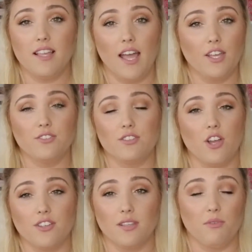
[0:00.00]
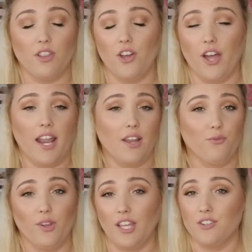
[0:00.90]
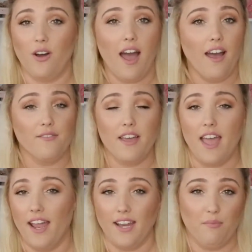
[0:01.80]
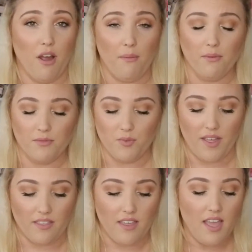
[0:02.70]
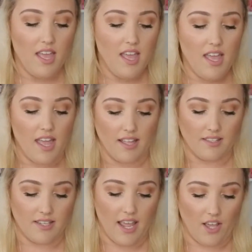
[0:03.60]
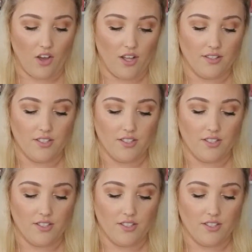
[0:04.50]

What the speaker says: I use this all summer long and I really don't have any problems with it staying on.